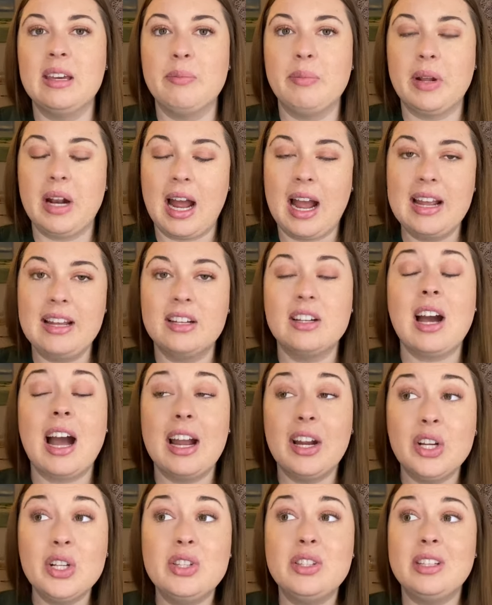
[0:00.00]
But I
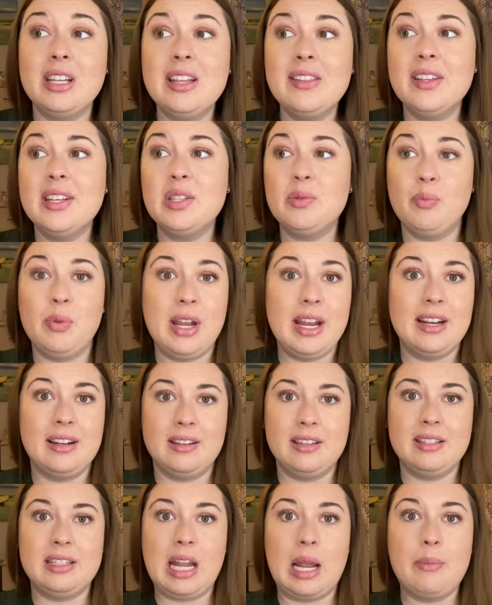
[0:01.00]
could see this being a
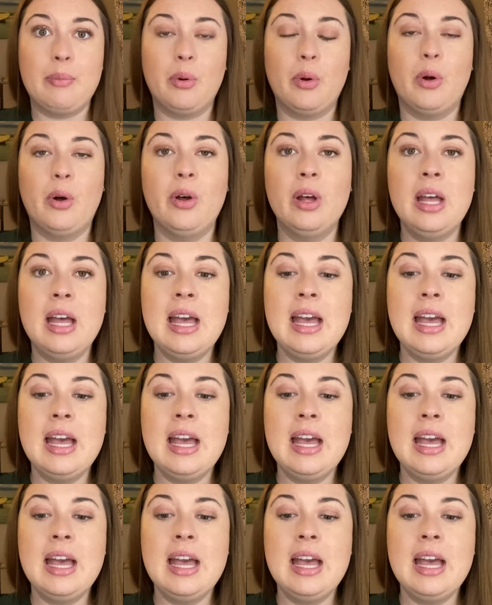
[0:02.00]
staple.